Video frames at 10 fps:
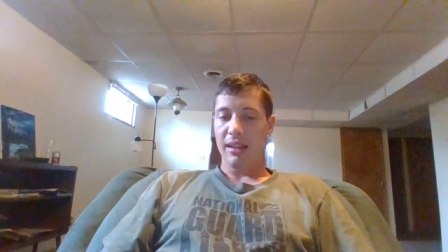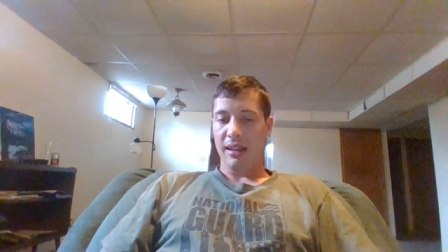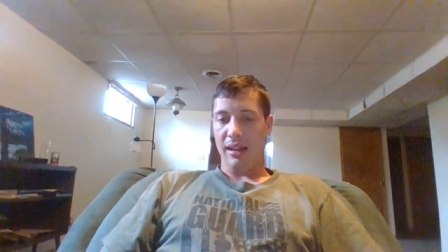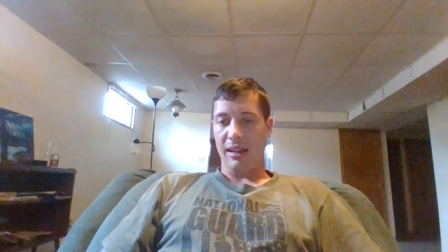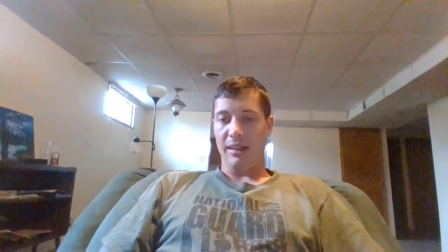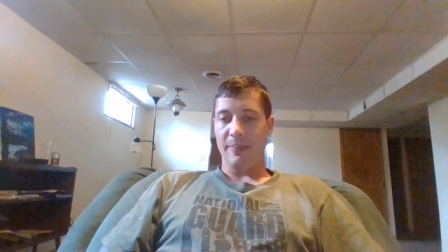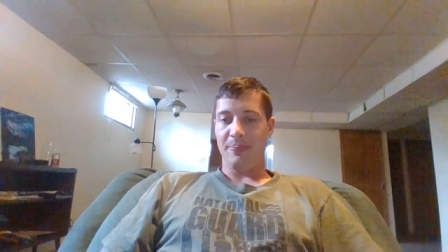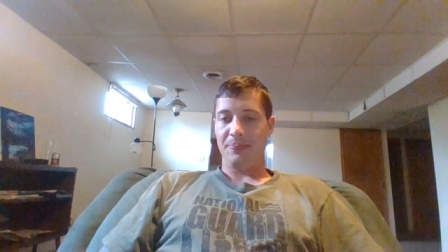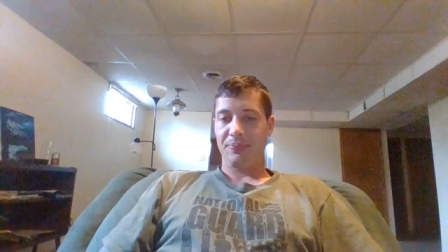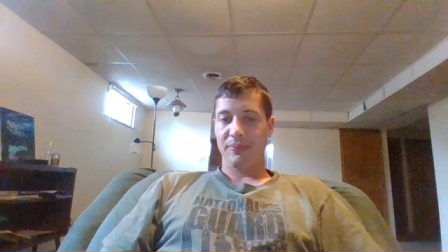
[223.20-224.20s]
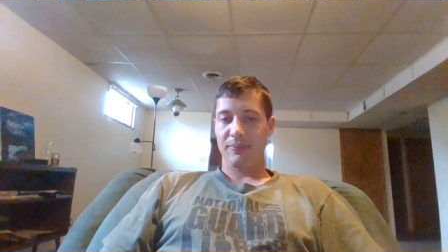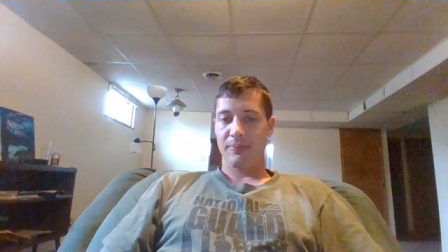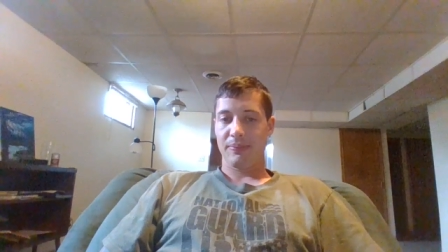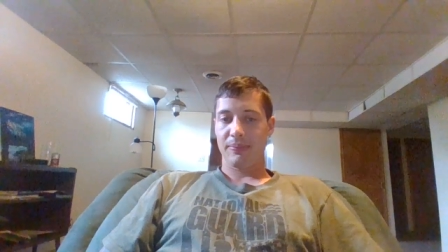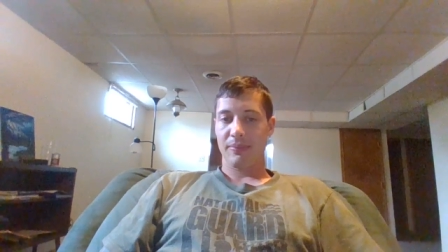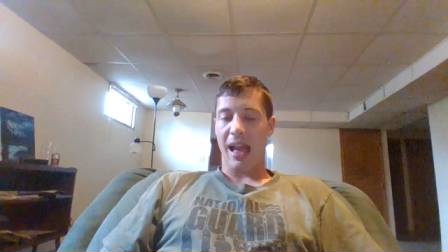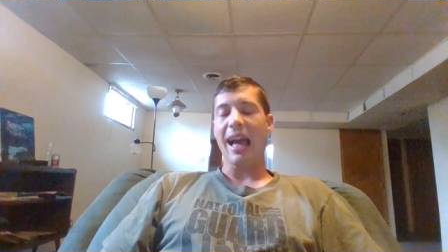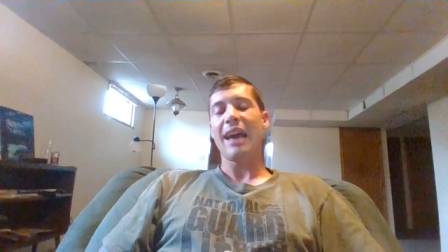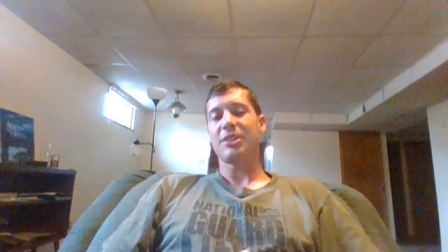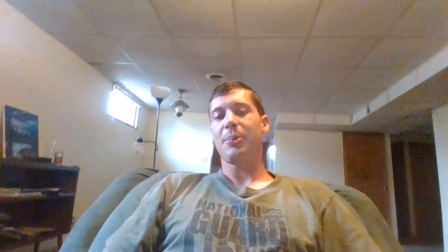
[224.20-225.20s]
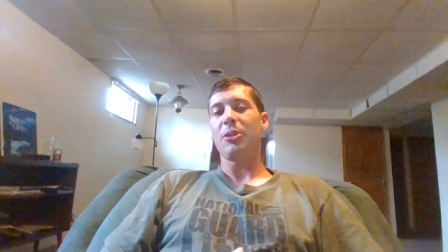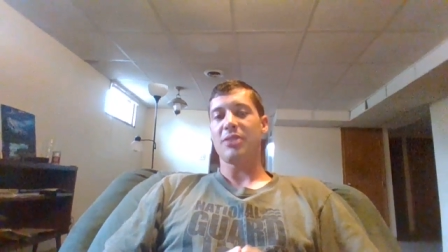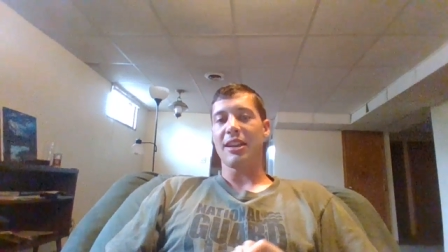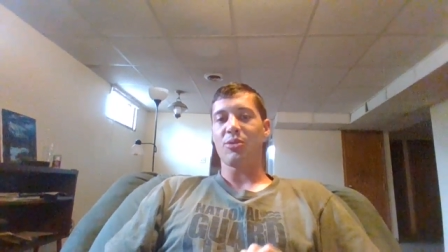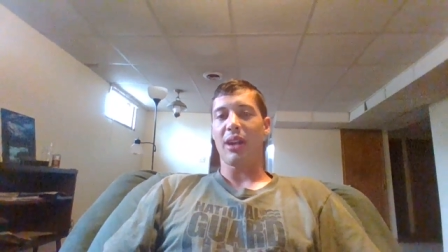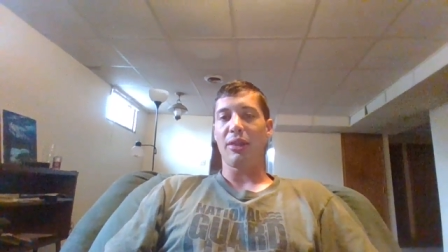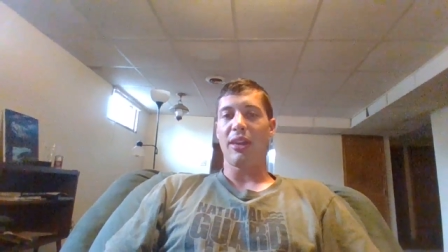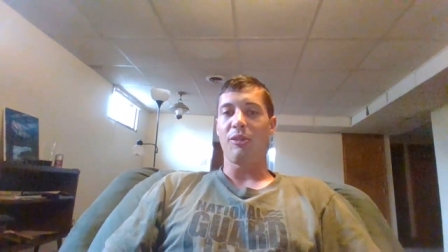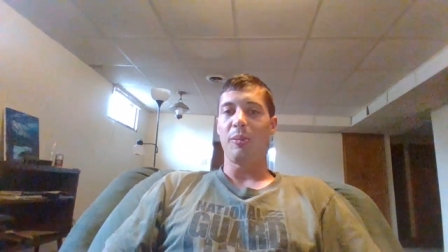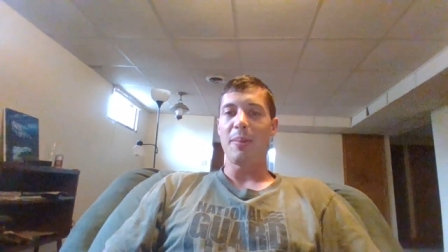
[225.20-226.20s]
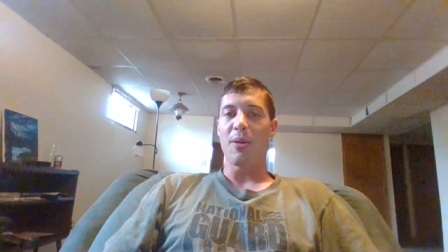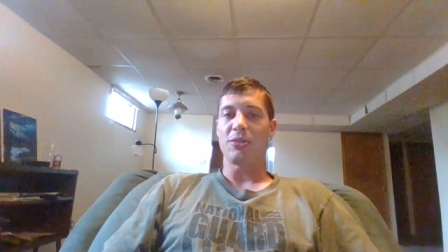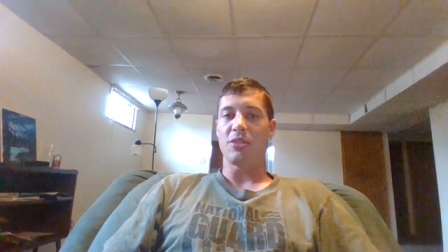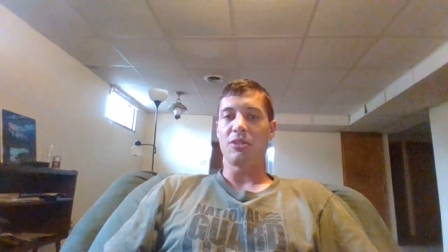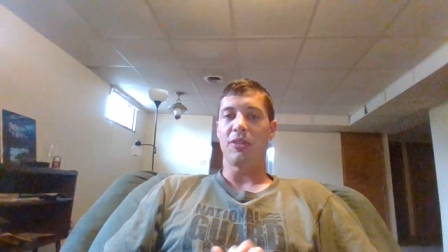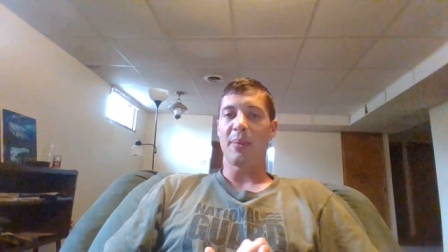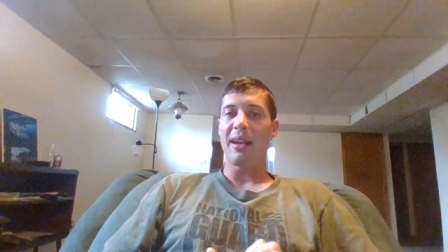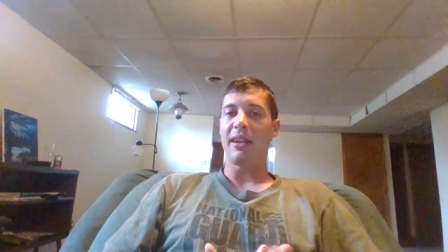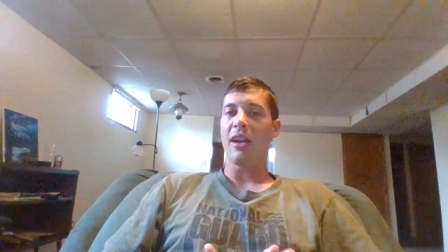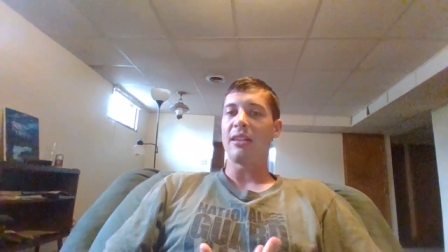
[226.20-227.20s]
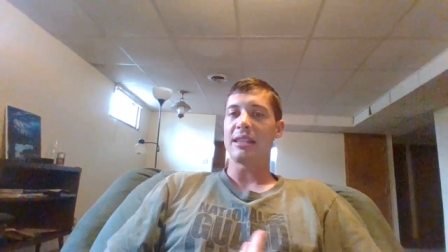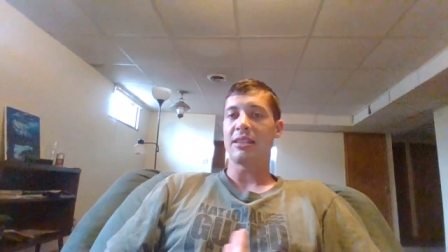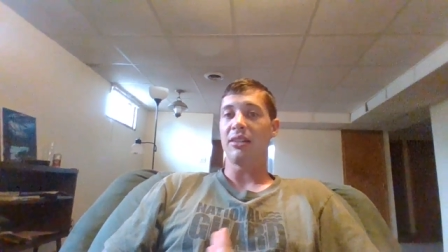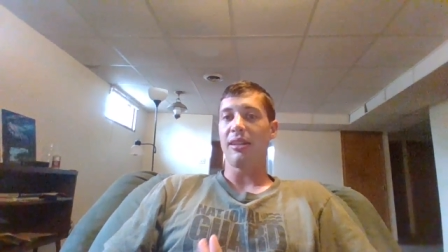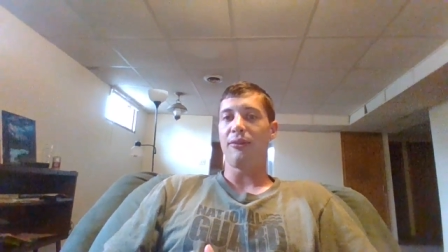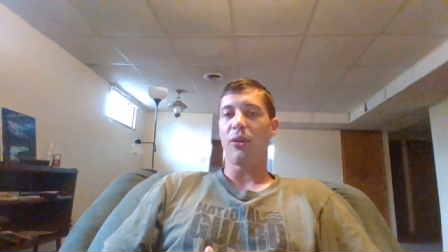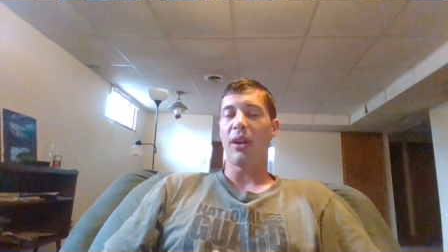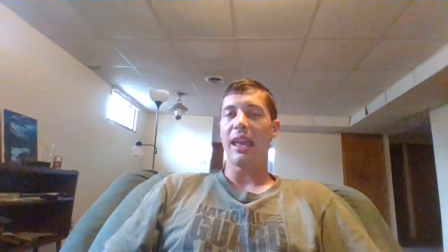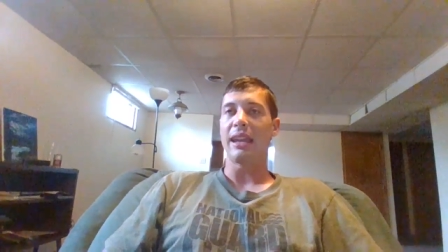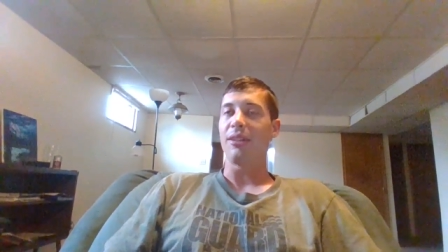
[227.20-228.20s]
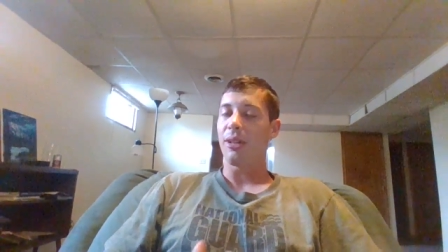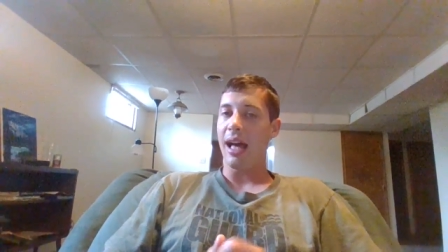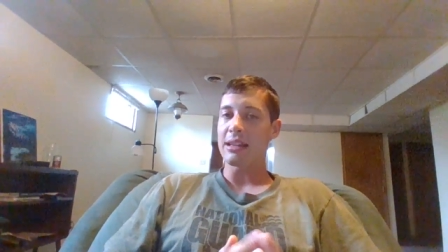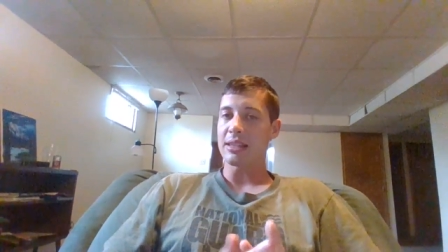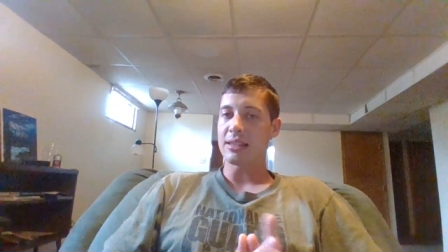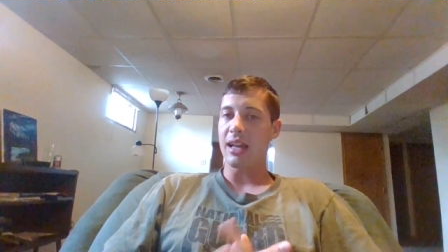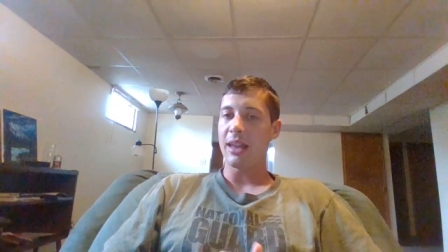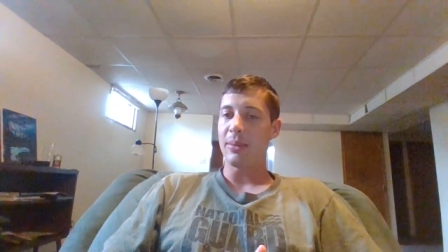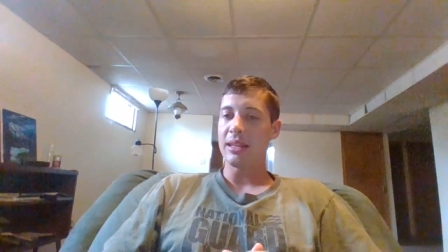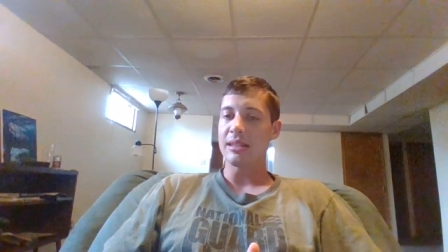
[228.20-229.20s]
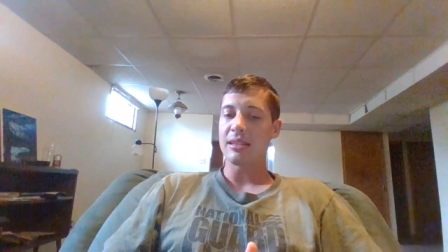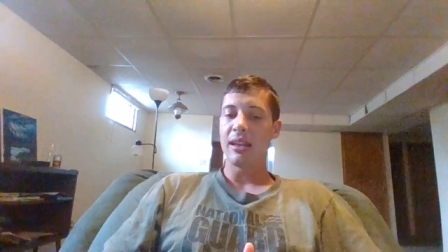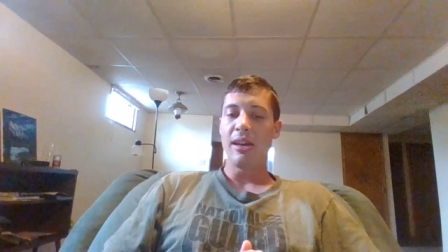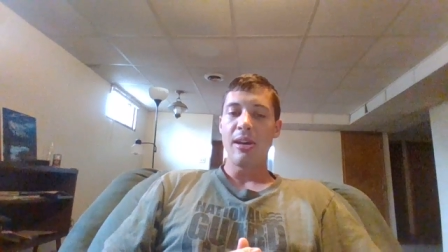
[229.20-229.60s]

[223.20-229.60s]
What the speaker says: I suppose that's what I think would be most useful about it, not necessarily for in-class assignments,